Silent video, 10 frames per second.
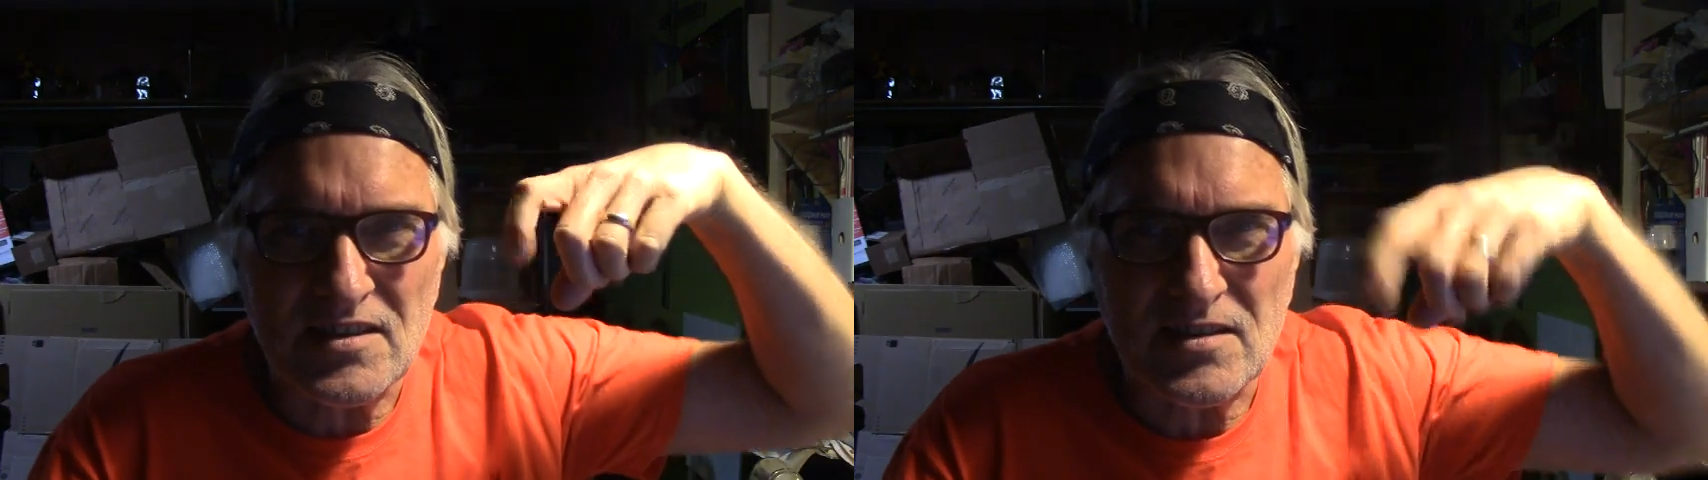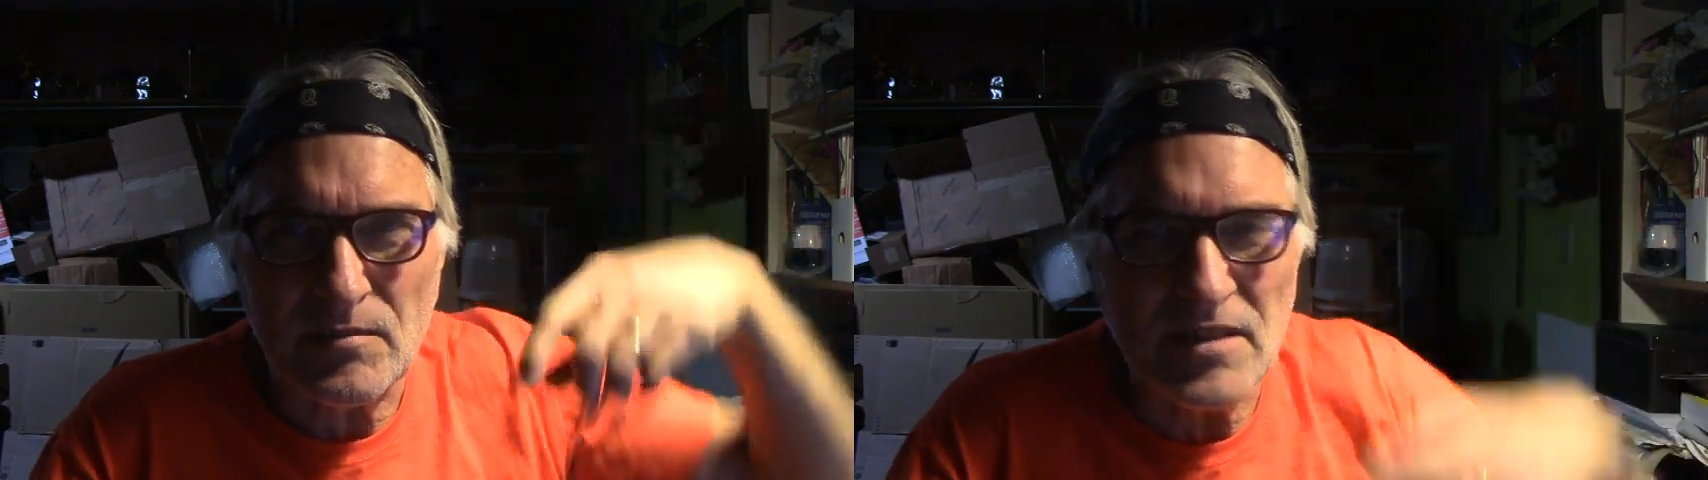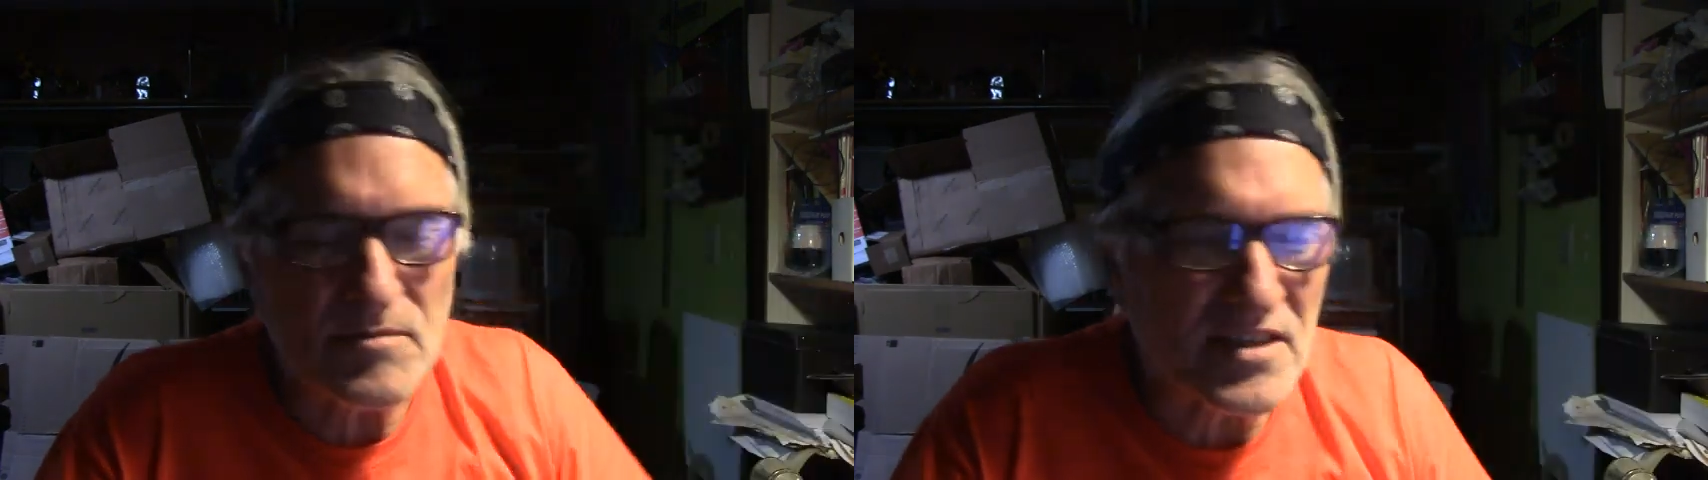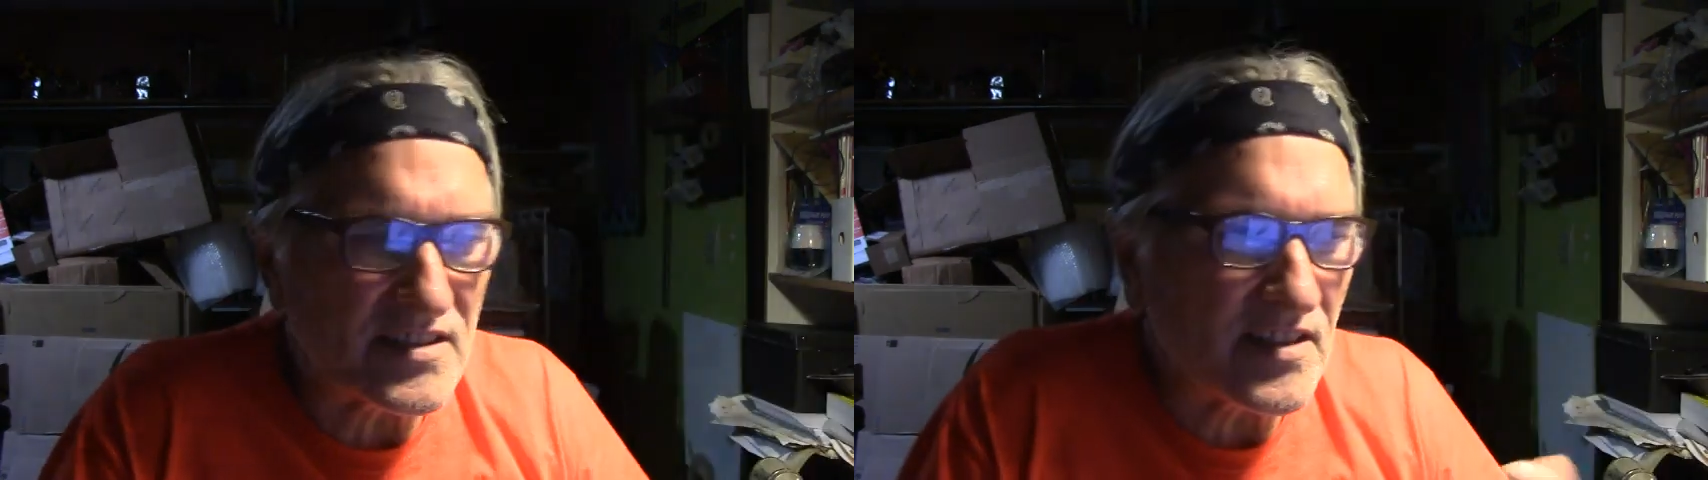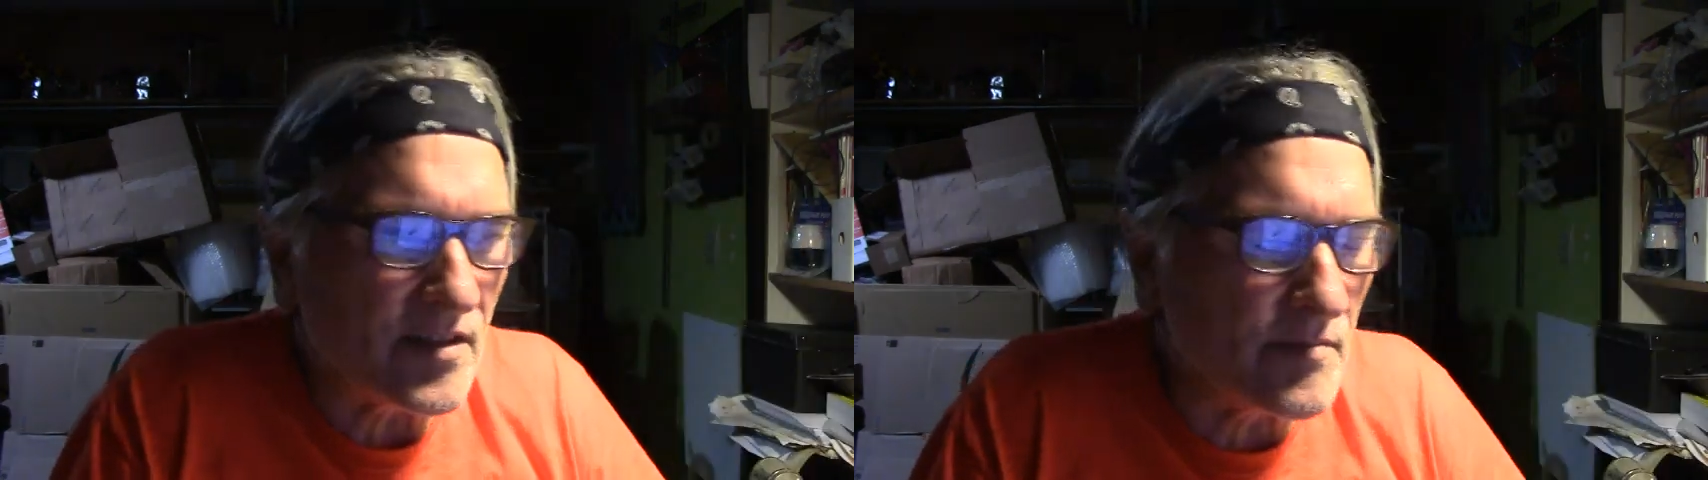Sometimes they
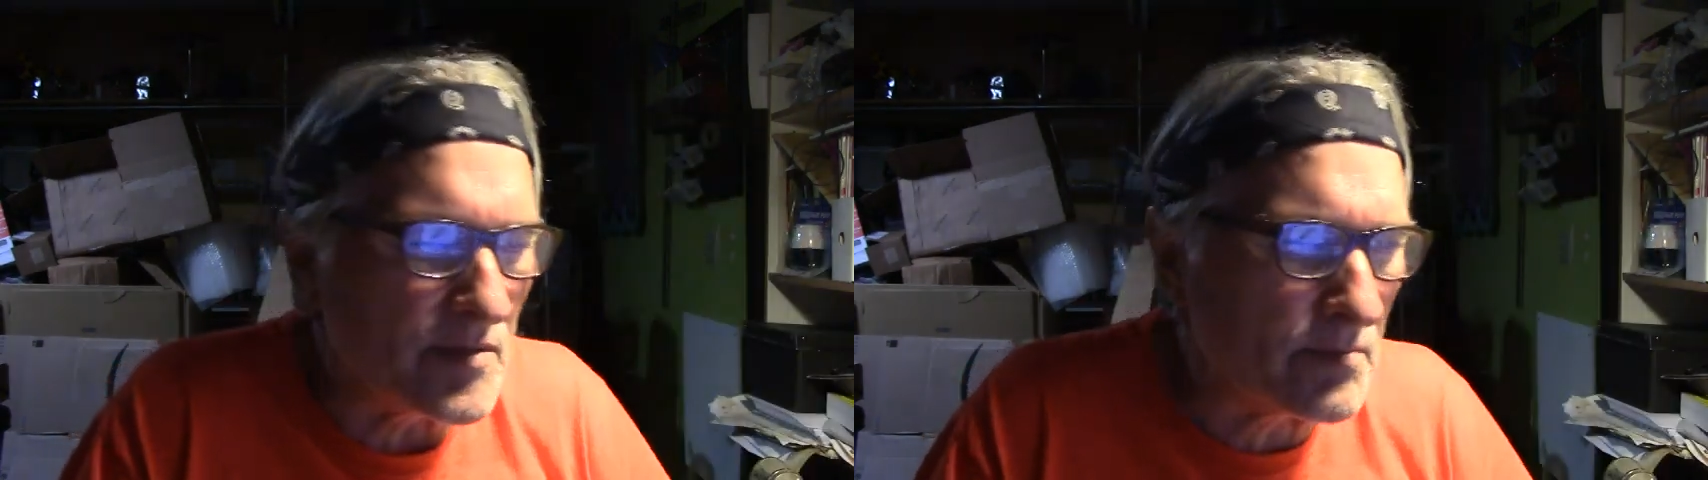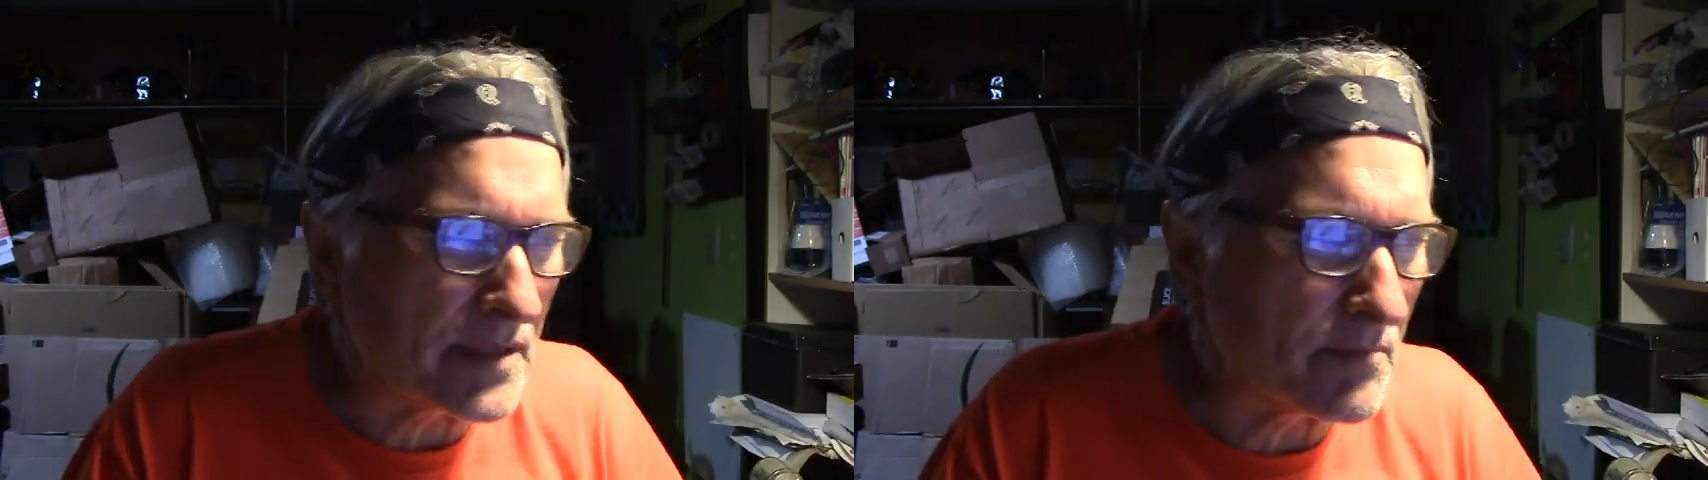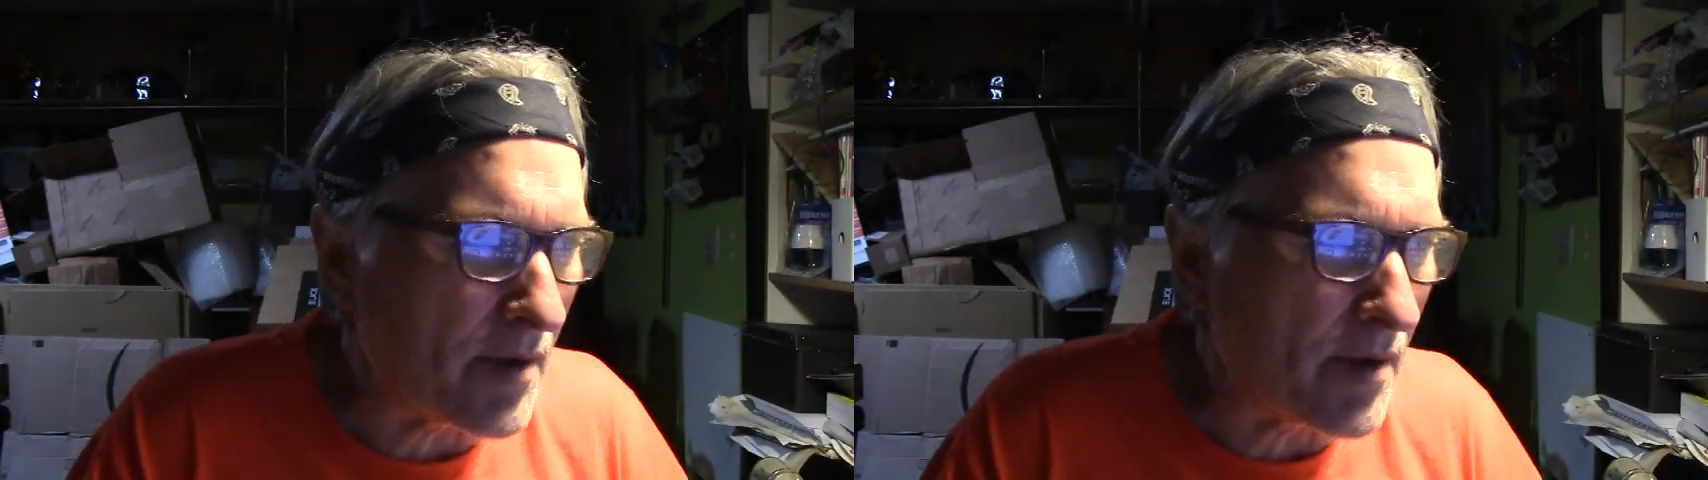sell them at big